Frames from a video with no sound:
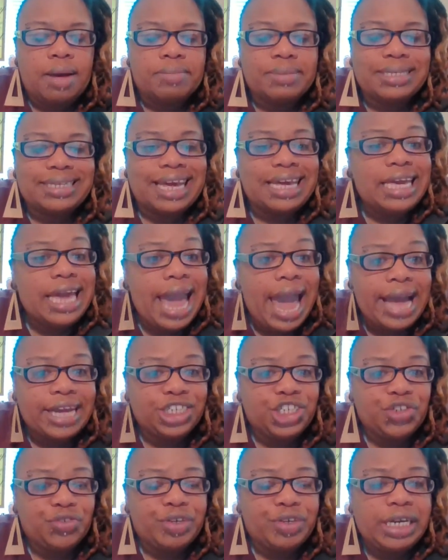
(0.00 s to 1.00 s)

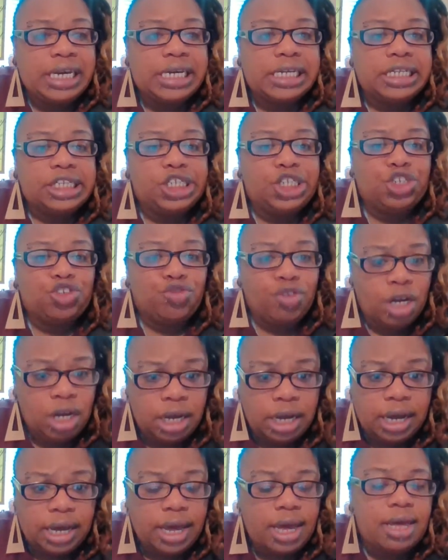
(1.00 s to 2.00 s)
psychiatric
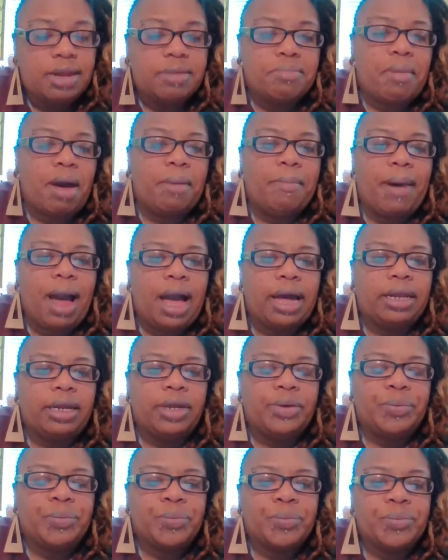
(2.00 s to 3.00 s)
drug in my
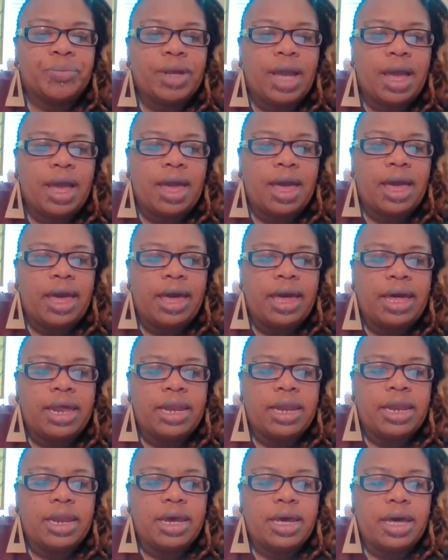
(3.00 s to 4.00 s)
body.
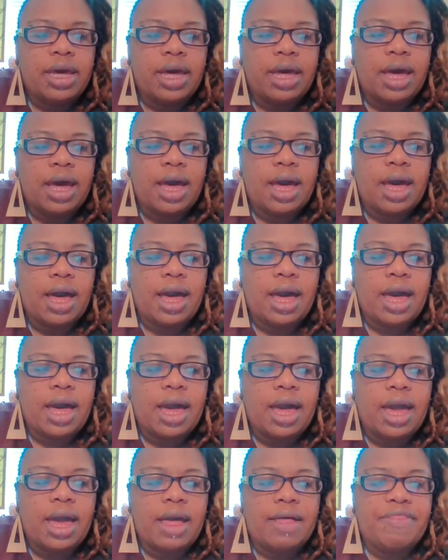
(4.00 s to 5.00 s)
And
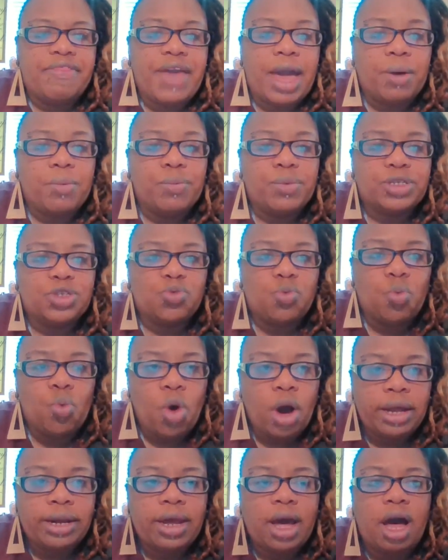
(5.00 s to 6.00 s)
that was
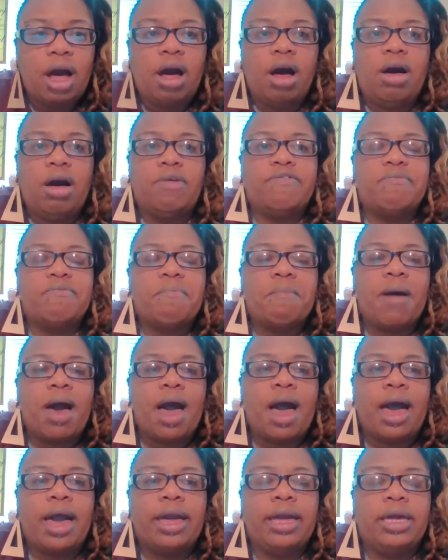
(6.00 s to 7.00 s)
one of
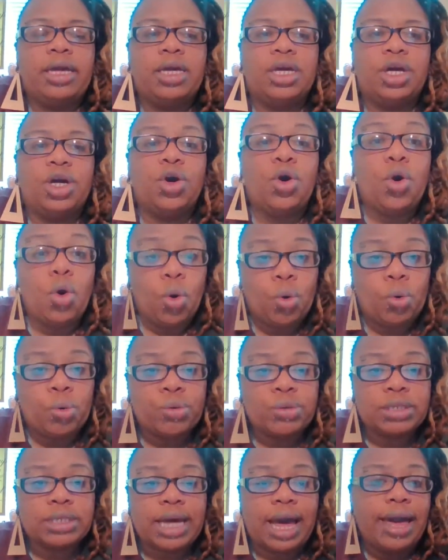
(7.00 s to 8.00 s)
my
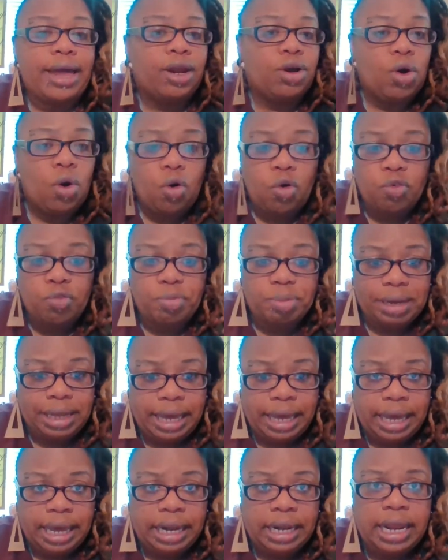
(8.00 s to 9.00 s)
goals. I had a goal
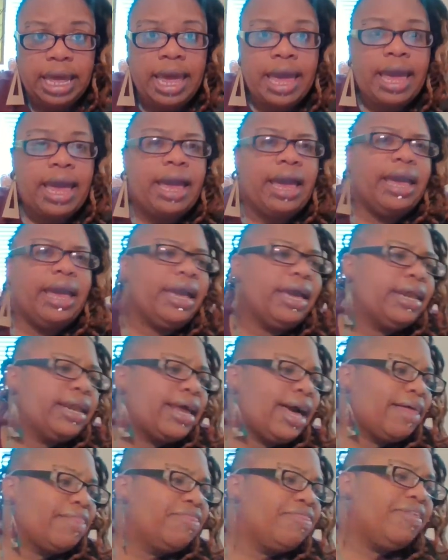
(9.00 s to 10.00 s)
plan, and
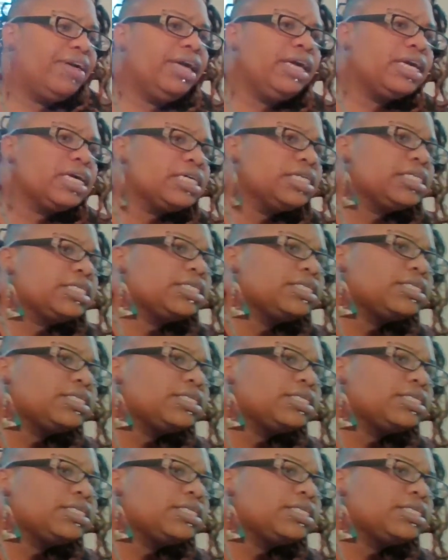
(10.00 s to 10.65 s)
I think it's